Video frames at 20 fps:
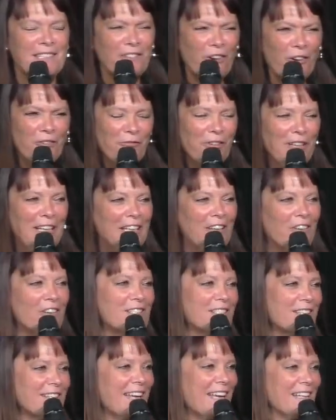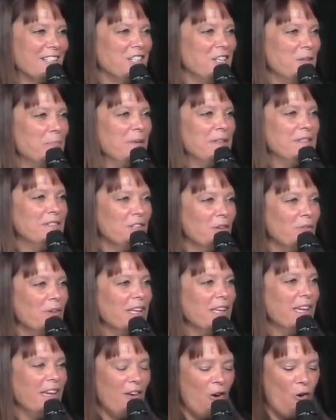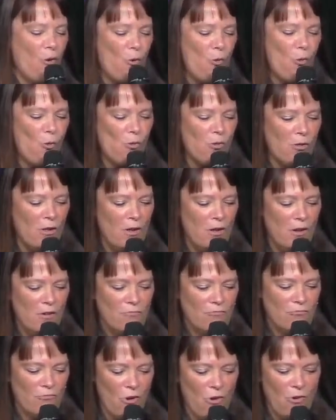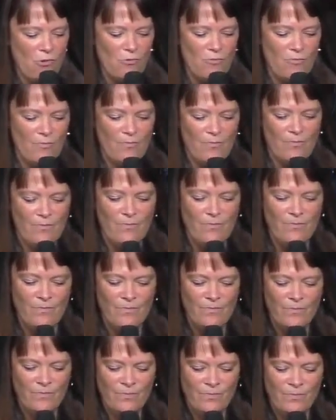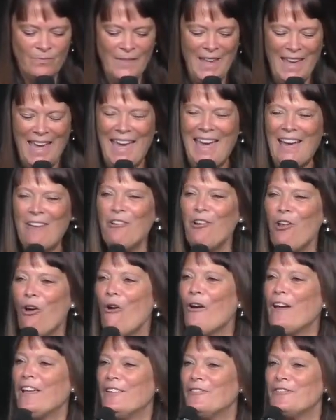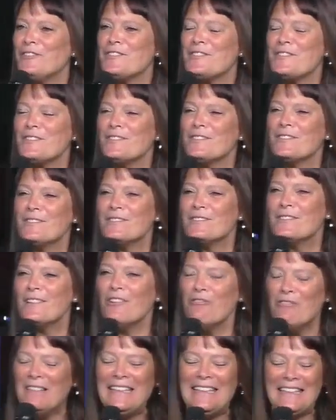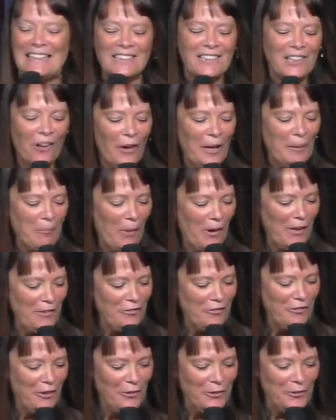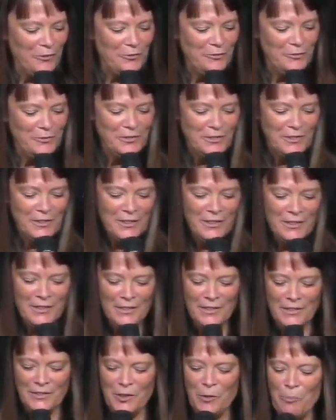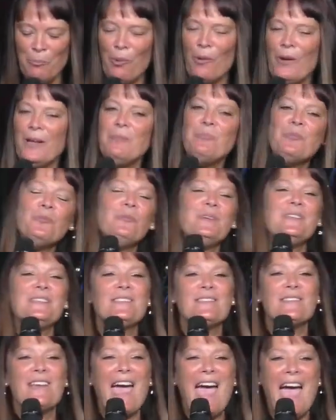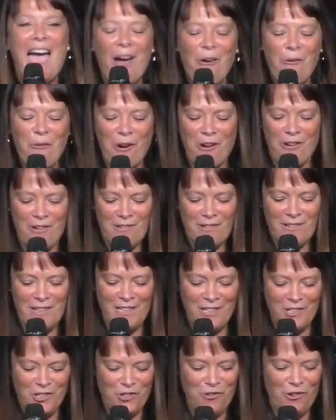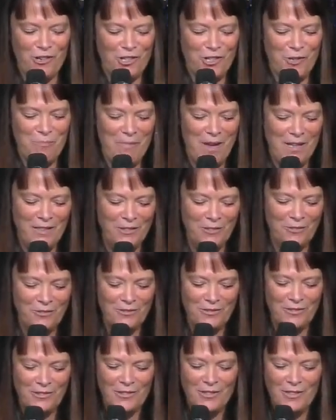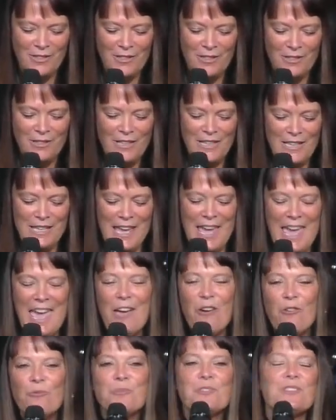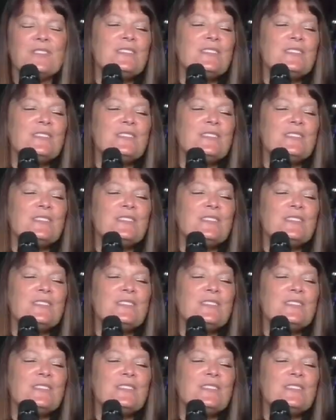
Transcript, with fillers: and I realised I'd actually been doing it all wrong. Now, our lives are a little like my phone. The Bible is our instruction manual. It helps